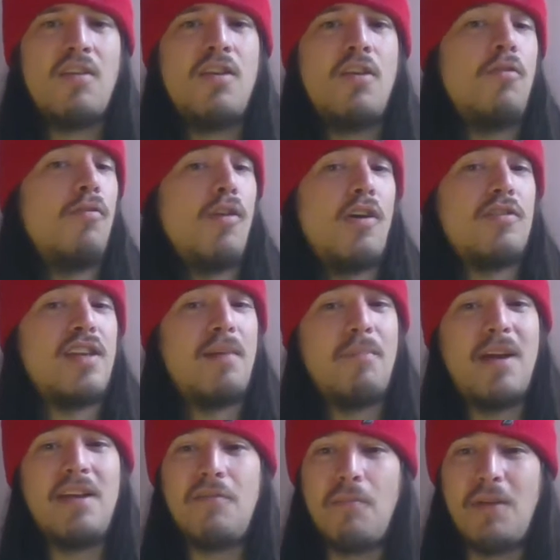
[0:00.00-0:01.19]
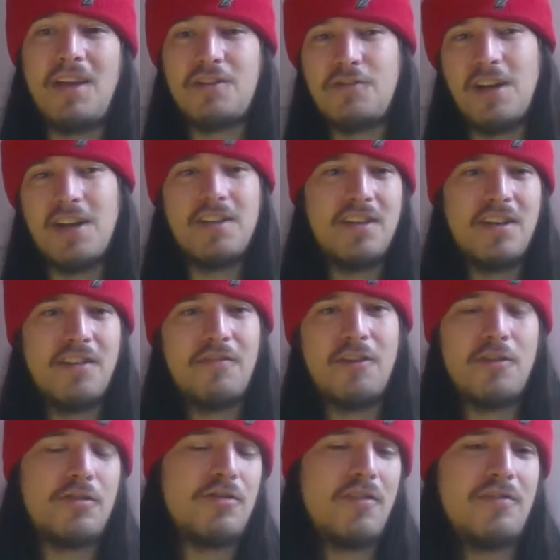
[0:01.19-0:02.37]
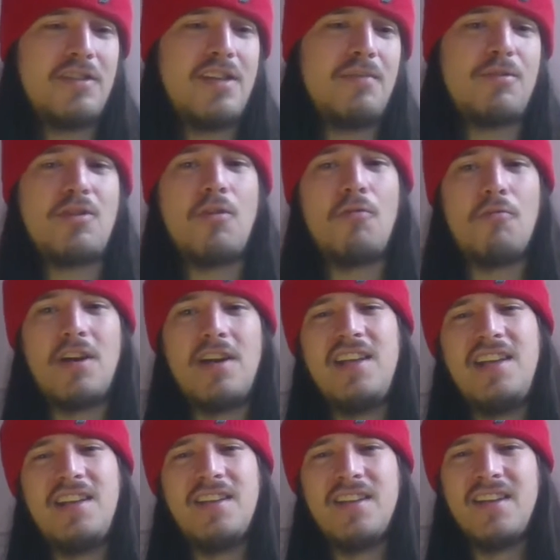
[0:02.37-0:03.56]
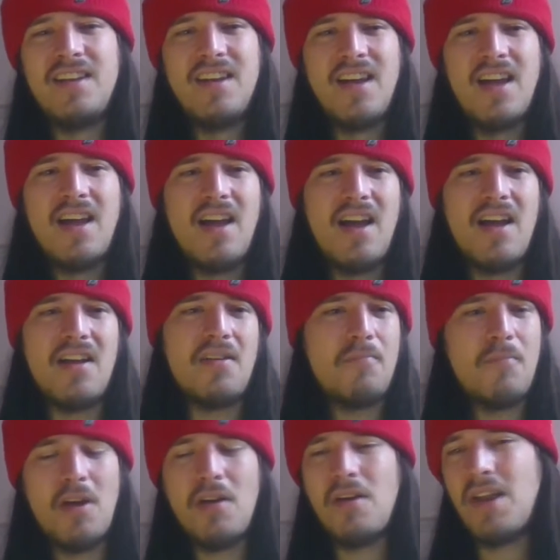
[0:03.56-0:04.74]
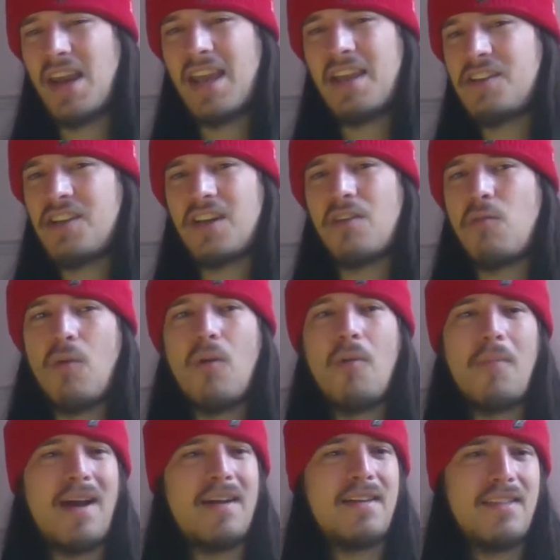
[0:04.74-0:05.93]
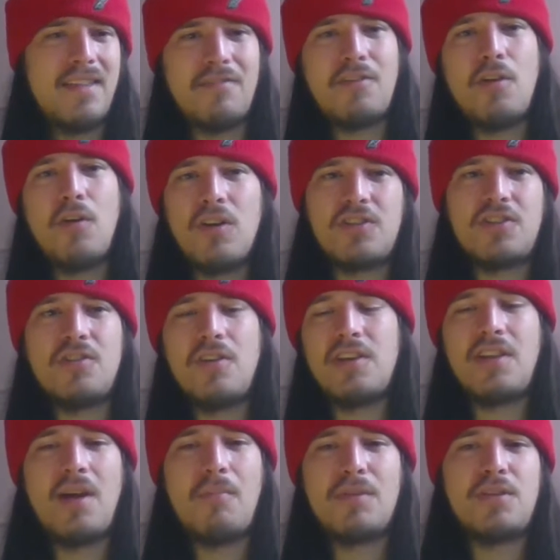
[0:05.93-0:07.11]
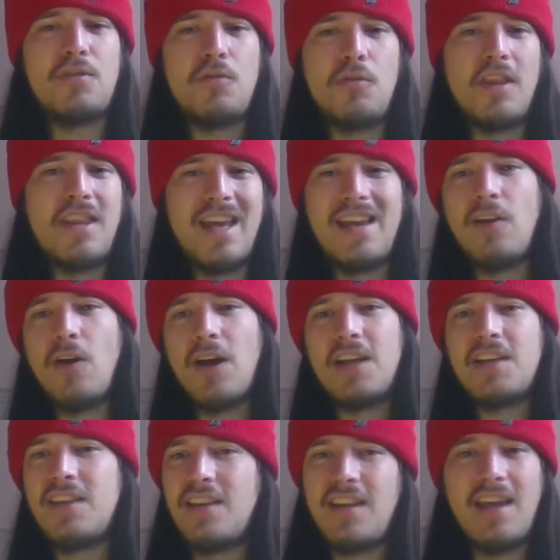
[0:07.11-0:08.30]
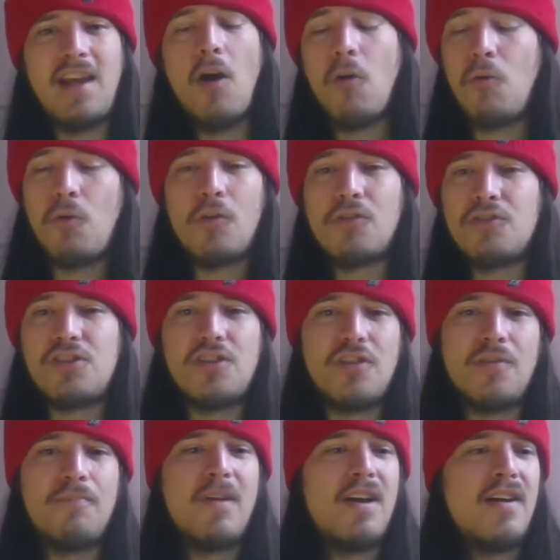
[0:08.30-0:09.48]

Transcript: Who knows, that may even be a trend in the future if a team's got a really an aging quarterback. They've got a solid number two that they like, that they hold on to them.